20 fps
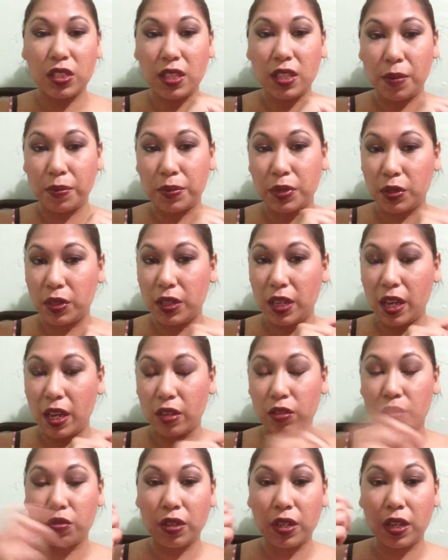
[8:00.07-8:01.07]
tapped out the
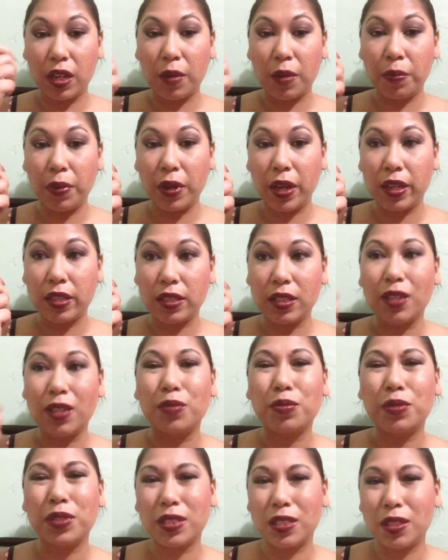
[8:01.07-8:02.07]
extra and I applied it, and it
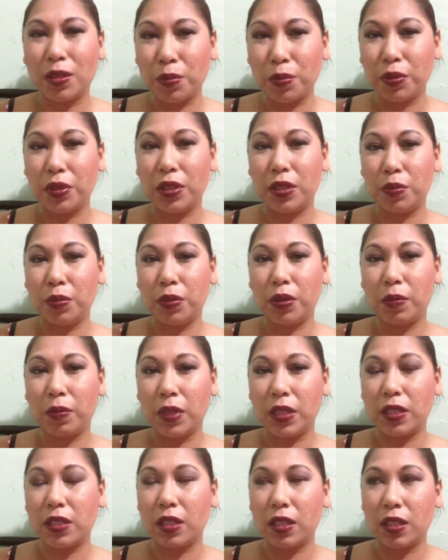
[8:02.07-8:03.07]
was still pretty pigmented.